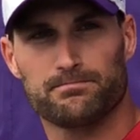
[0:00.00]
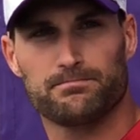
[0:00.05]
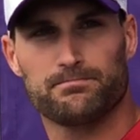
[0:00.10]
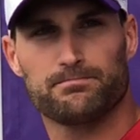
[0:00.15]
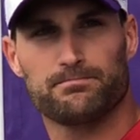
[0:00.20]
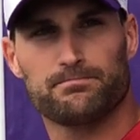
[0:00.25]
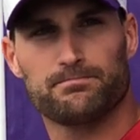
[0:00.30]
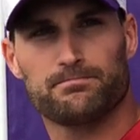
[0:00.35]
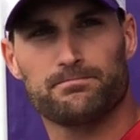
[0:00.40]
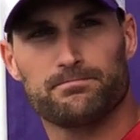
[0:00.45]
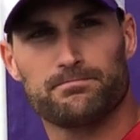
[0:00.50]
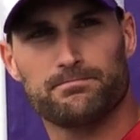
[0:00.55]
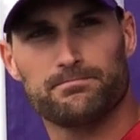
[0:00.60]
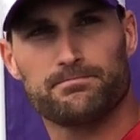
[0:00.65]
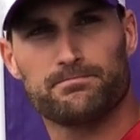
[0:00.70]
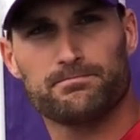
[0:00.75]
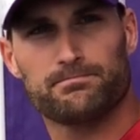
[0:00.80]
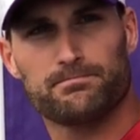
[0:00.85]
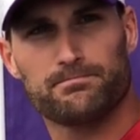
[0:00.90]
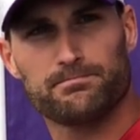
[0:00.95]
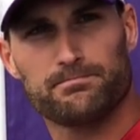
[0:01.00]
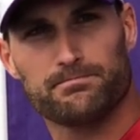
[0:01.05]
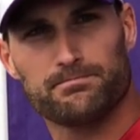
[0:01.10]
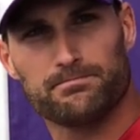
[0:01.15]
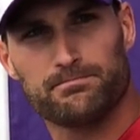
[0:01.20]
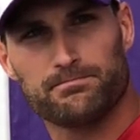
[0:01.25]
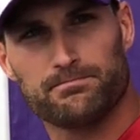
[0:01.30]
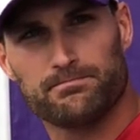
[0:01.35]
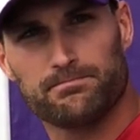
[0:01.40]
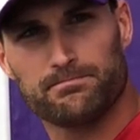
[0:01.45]
Dr. Allen Sills have you
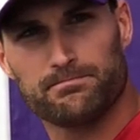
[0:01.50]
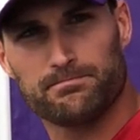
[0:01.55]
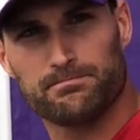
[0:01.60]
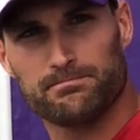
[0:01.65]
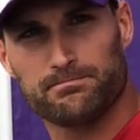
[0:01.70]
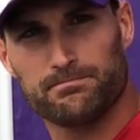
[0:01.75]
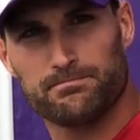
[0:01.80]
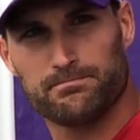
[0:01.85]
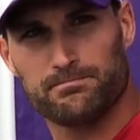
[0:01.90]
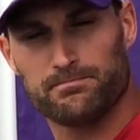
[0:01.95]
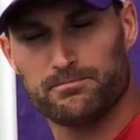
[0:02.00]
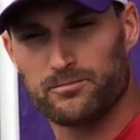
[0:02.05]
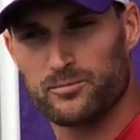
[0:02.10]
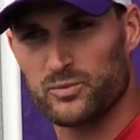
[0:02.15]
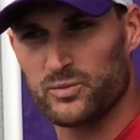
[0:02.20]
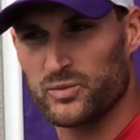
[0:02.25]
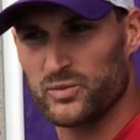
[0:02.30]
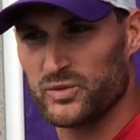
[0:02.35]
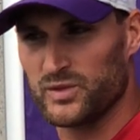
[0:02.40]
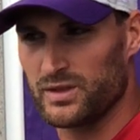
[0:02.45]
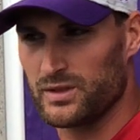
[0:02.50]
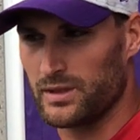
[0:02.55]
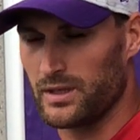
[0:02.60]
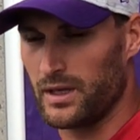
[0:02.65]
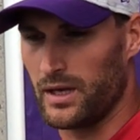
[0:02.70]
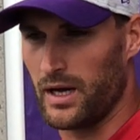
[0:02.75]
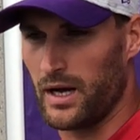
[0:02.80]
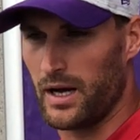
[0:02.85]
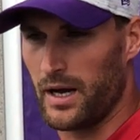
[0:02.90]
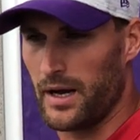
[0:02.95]
been?
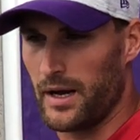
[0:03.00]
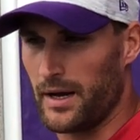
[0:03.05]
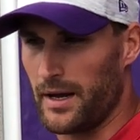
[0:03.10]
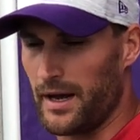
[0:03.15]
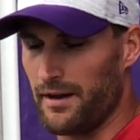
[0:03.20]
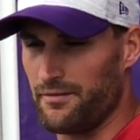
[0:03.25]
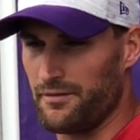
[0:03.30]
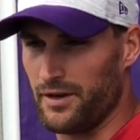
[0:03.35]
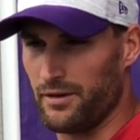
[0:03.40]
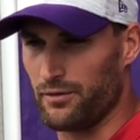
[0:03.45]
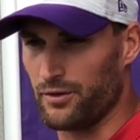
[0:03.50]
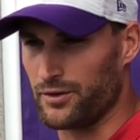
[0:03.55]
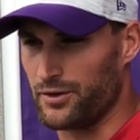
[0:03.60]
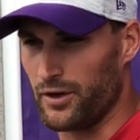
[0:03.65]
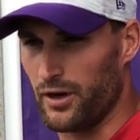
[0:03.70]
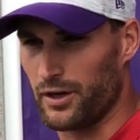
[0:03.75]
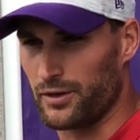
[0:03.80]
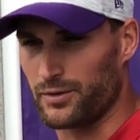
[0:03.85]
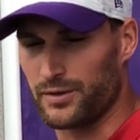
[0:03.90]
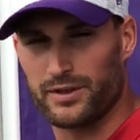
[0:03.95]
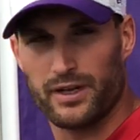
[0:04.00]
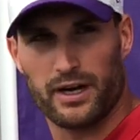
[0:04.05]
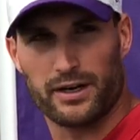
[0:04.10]
I've never talked with